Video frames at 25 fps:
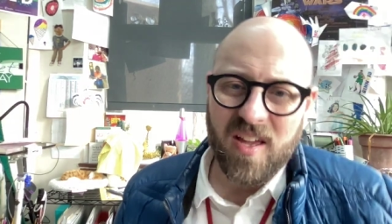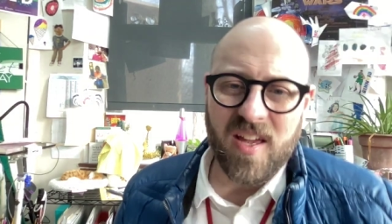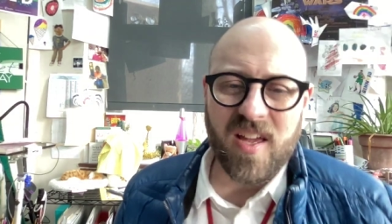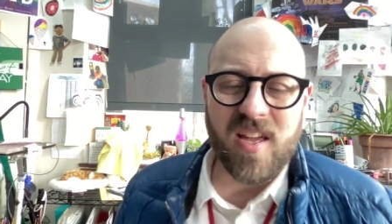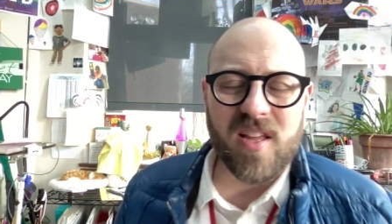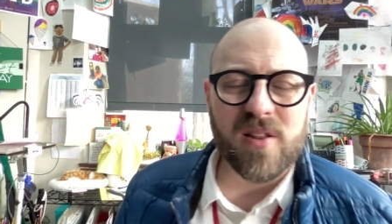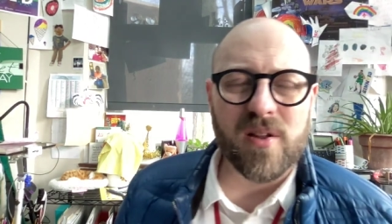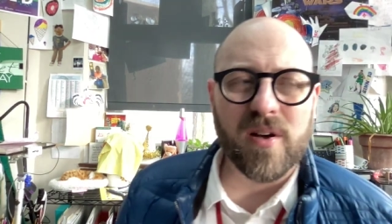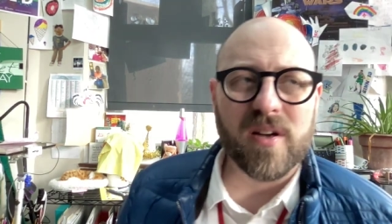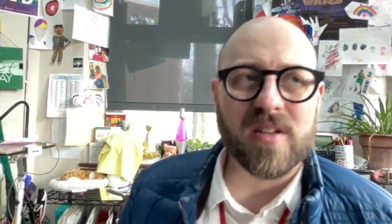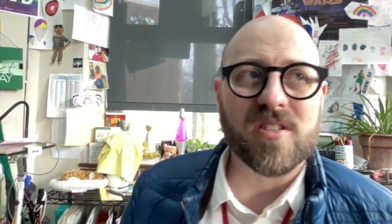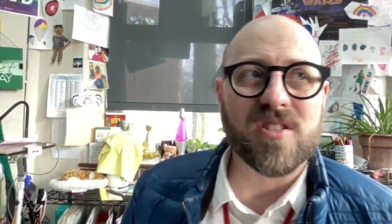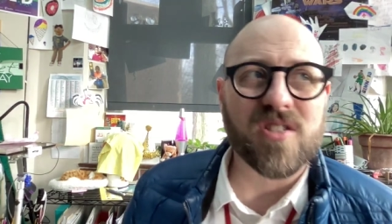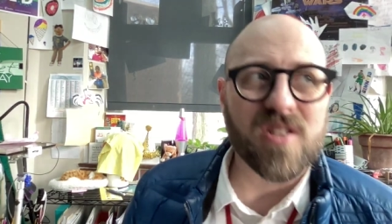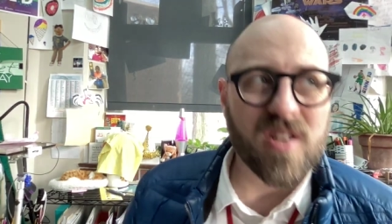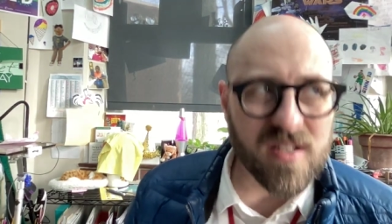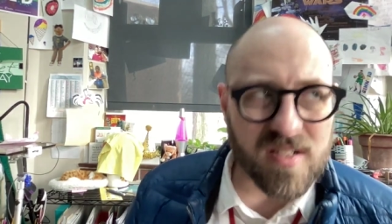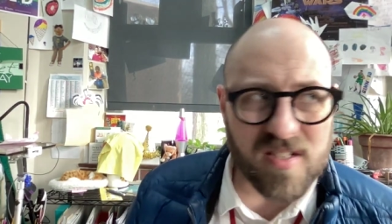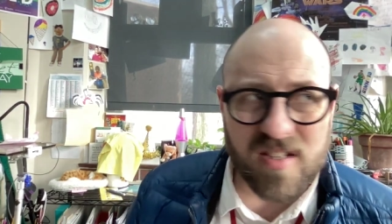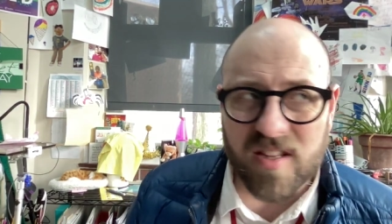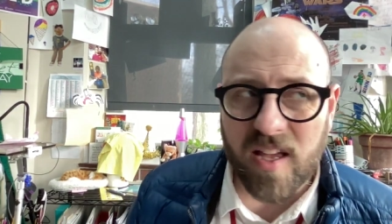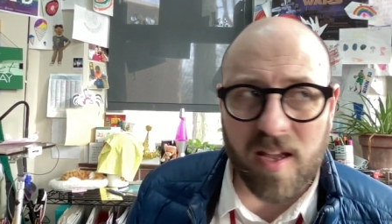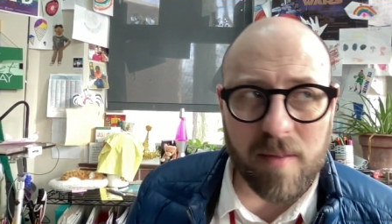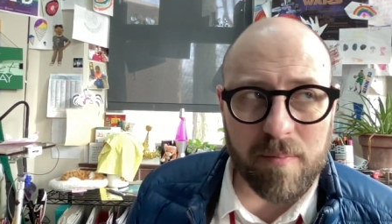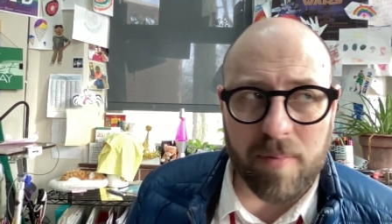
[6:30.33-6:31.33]
He looked
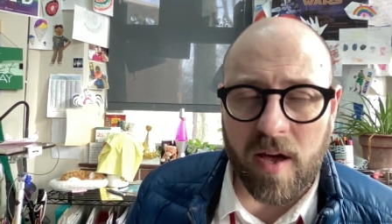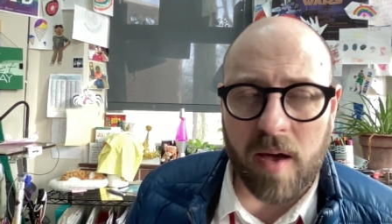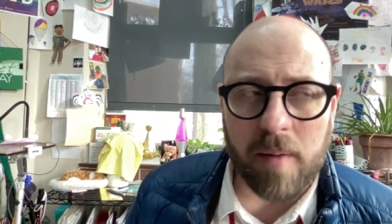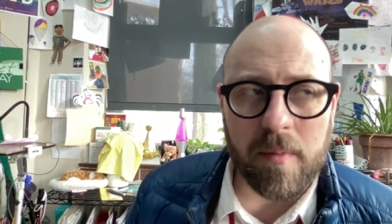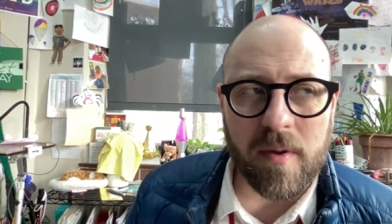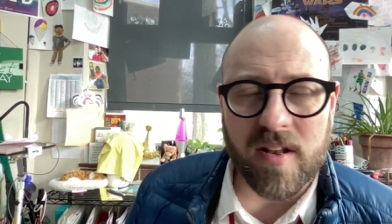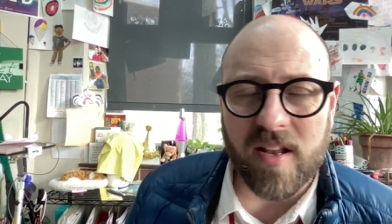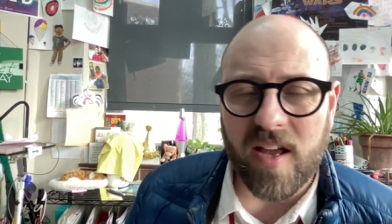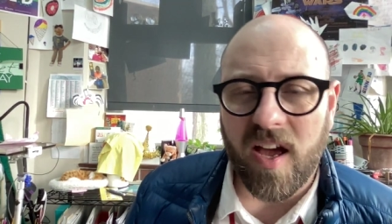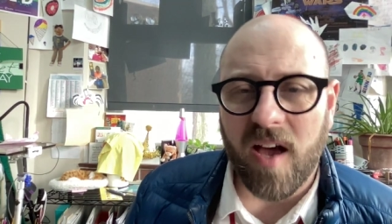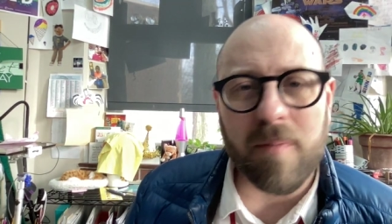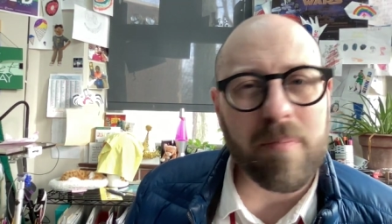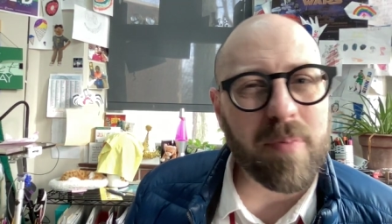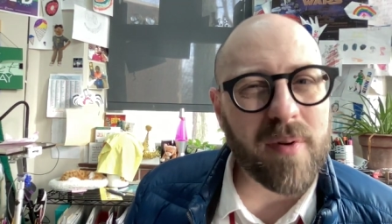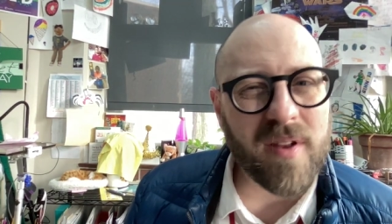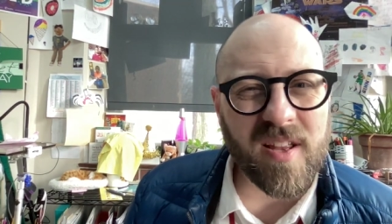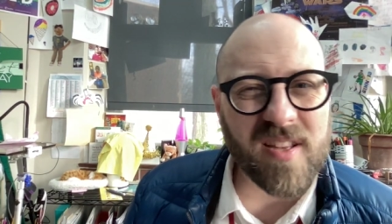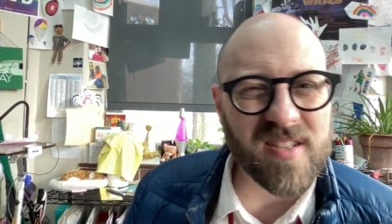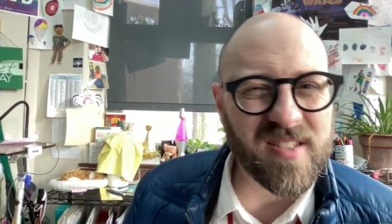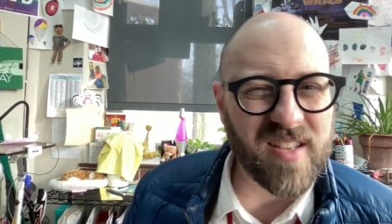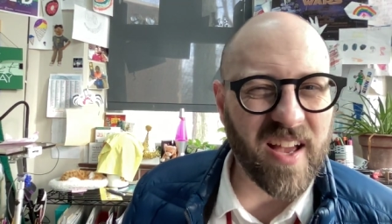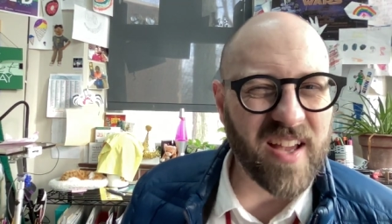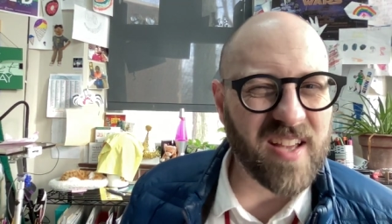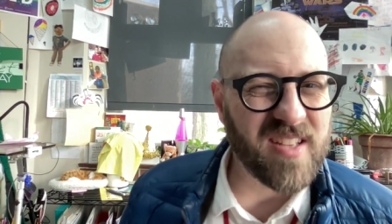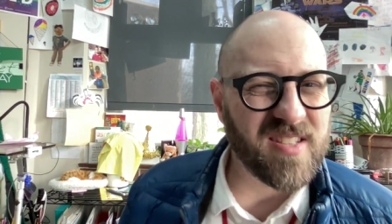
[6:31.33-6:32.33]
just like Bobby Dot, but
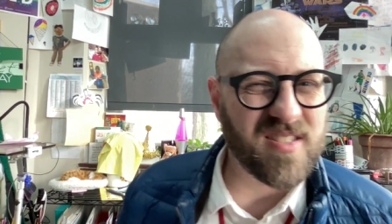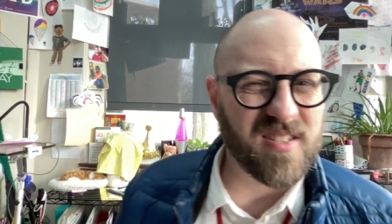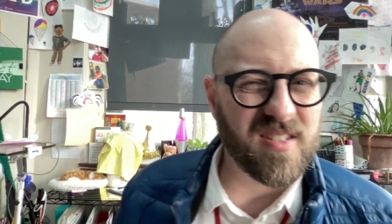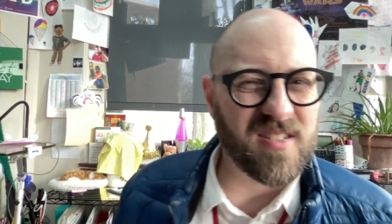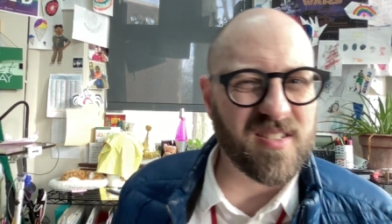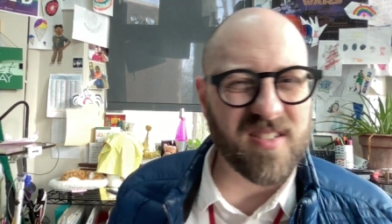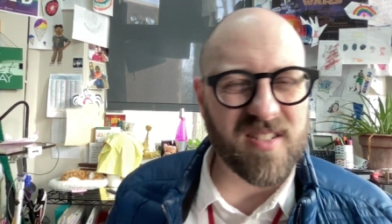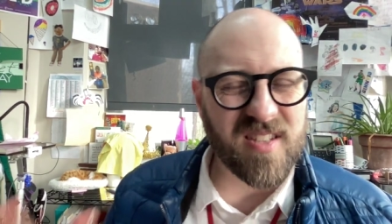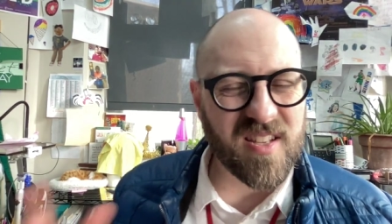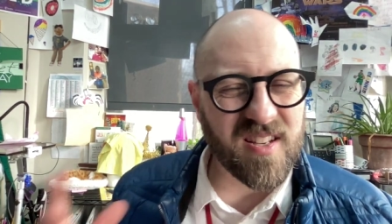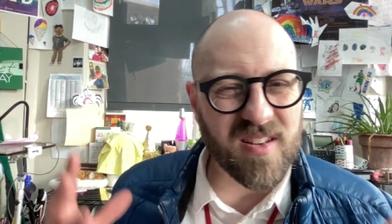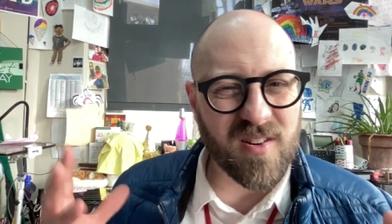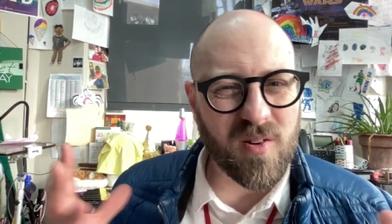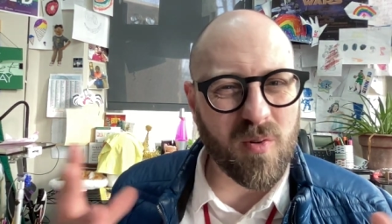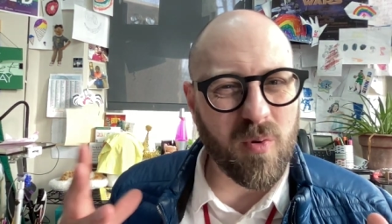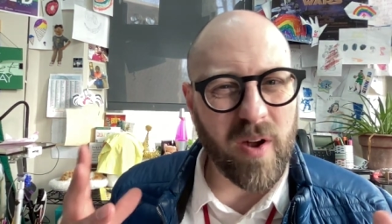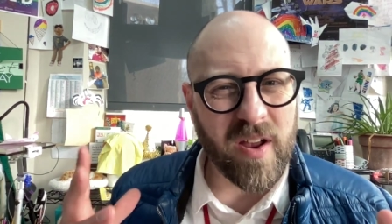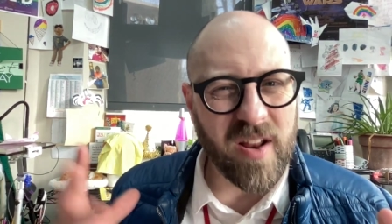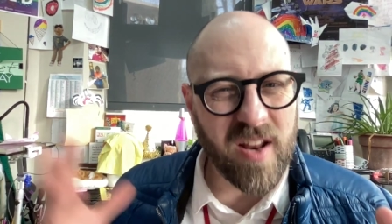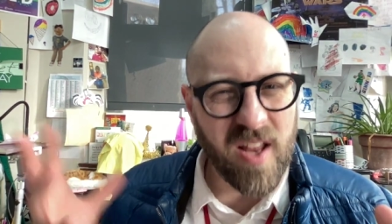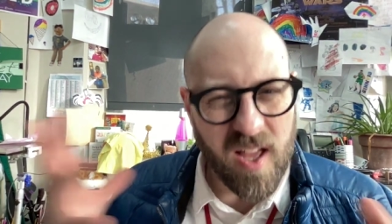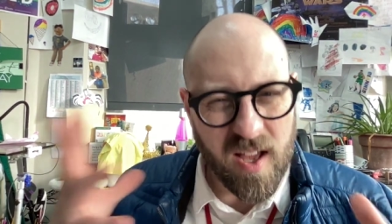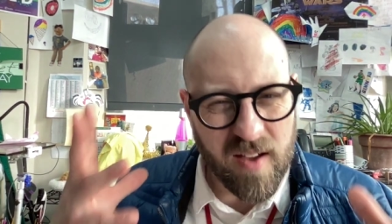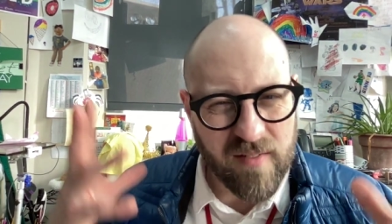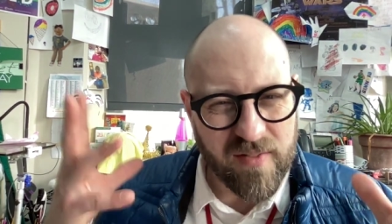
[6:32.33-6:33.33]
his eyes just didn't
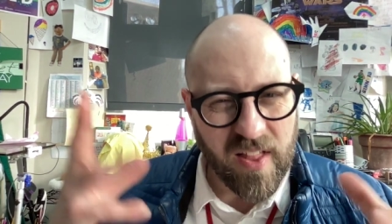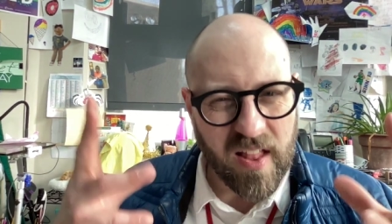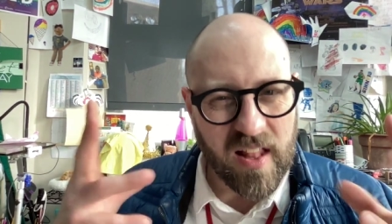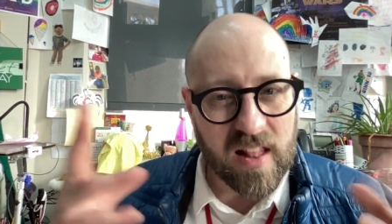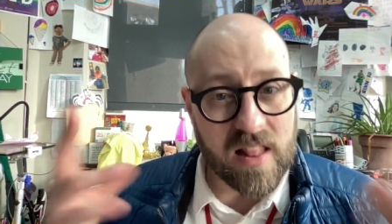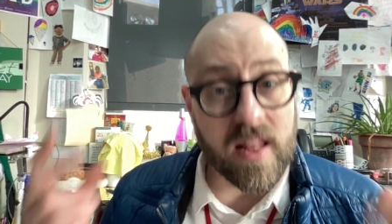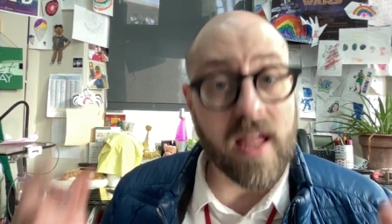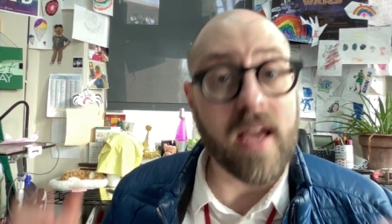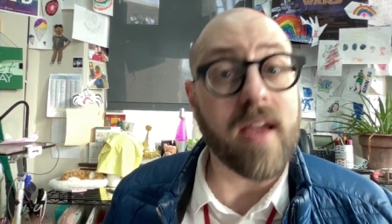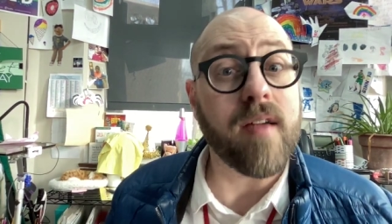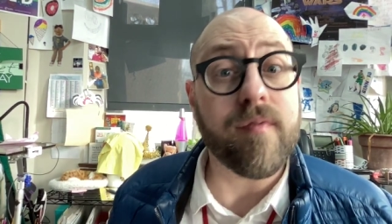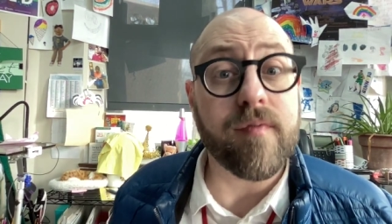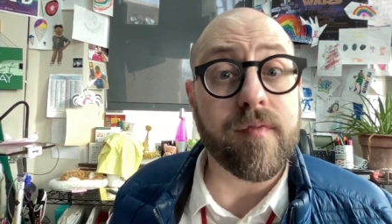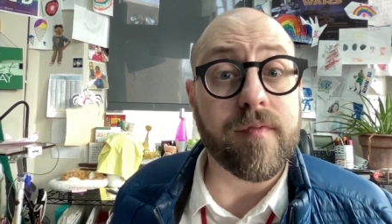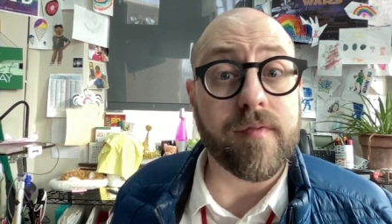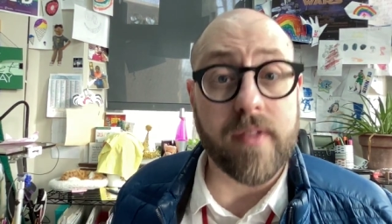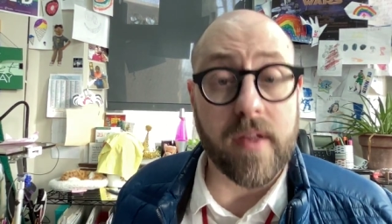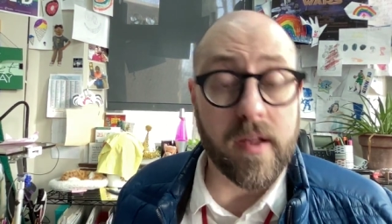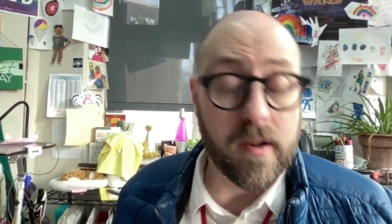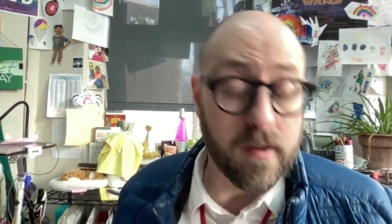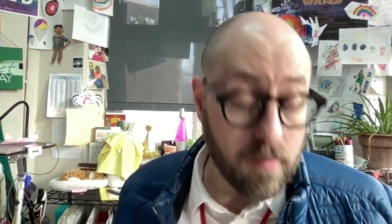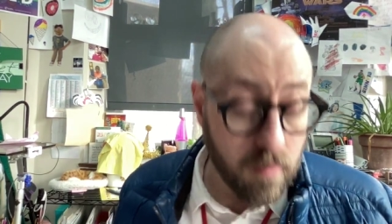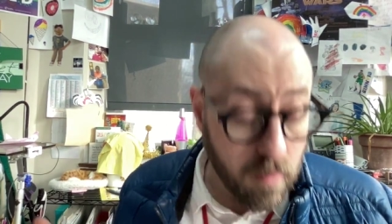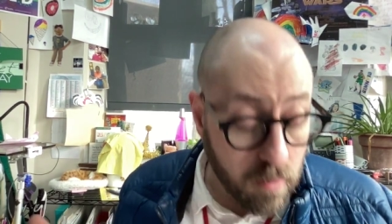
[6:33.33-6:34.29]
quite have that life that